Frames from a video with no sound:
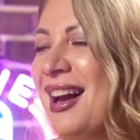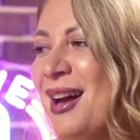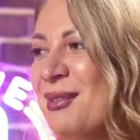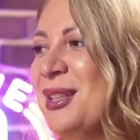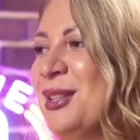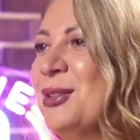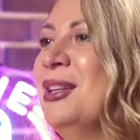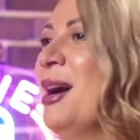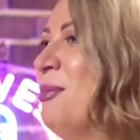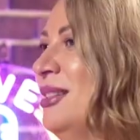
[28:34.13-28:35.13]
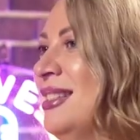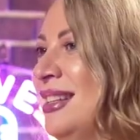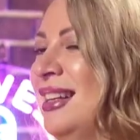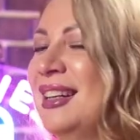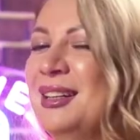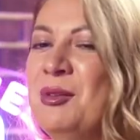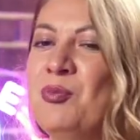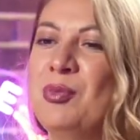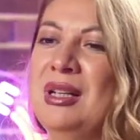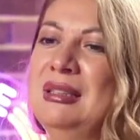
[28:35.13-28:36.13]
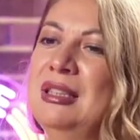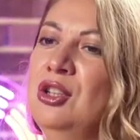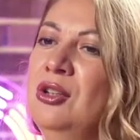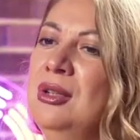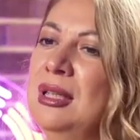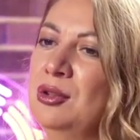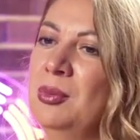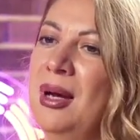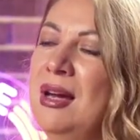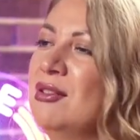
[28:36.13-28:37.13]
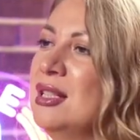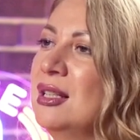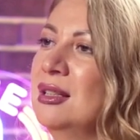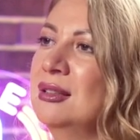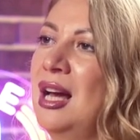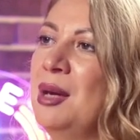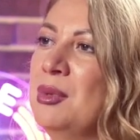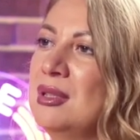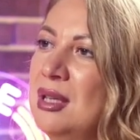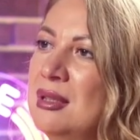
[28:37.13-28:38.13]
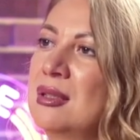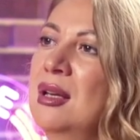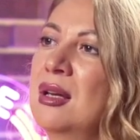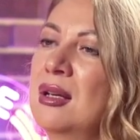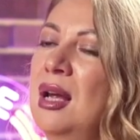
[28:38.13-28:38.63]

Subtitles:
I mean, it could happen easily. But in Dubai, every single time it's there.